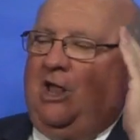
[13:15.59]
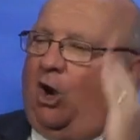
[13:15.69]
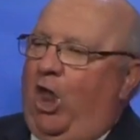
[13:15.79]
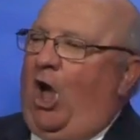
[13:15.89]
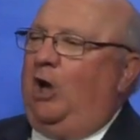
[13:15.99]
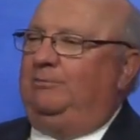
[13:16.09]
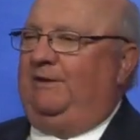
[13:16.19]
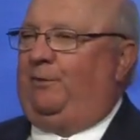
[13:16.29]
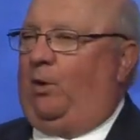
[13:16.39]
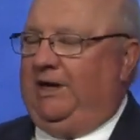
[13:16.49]
long
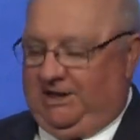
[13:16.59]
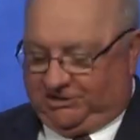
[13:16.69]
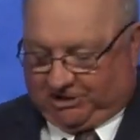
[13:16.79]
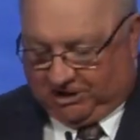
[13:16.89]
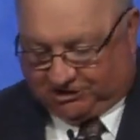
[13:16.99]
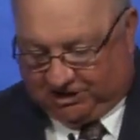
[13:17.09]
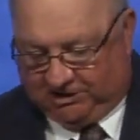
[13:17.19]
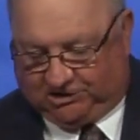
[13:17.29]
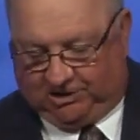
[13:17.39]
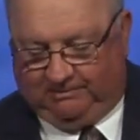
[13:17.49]
before his
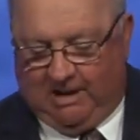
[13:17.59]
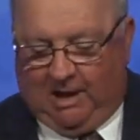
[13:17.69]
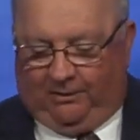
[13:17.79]
ascension,